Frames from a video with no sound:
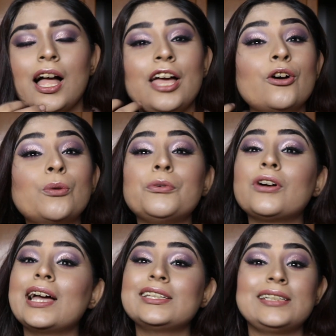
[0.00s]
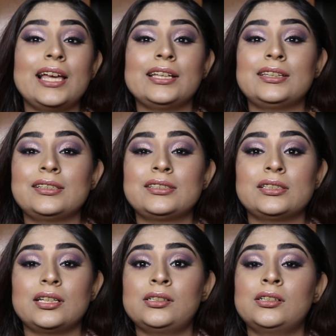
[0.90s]
I hope you guys like
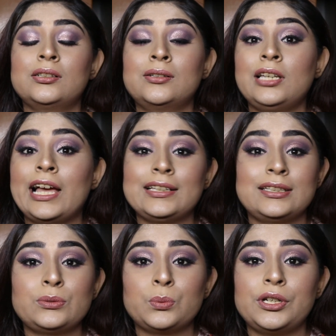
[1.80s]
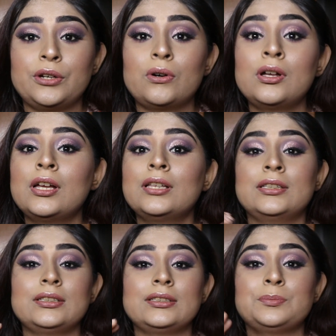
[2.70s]
this video.
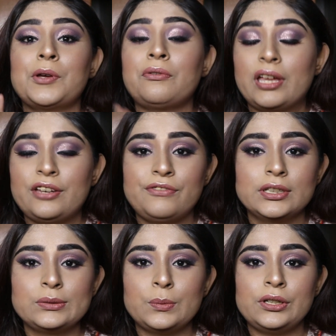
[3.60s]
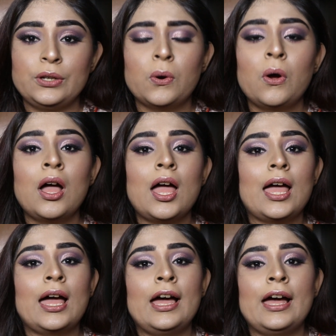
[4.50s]
This is my very first video,
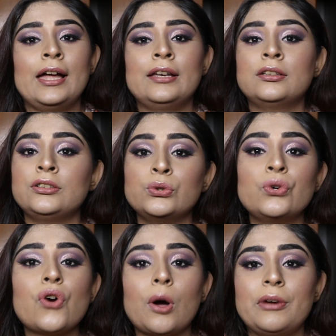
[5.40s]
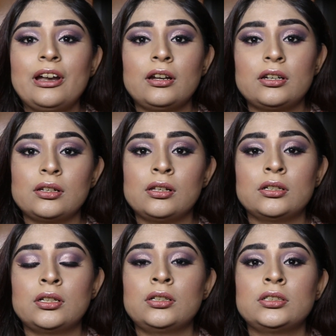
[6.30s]
and do
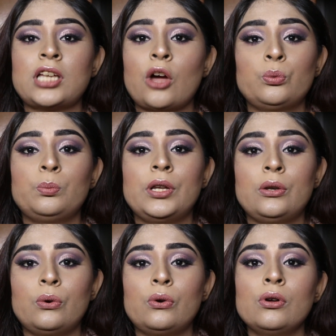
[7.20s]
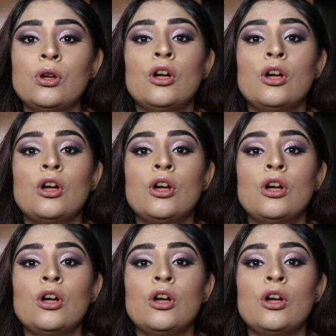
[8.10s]
comment down below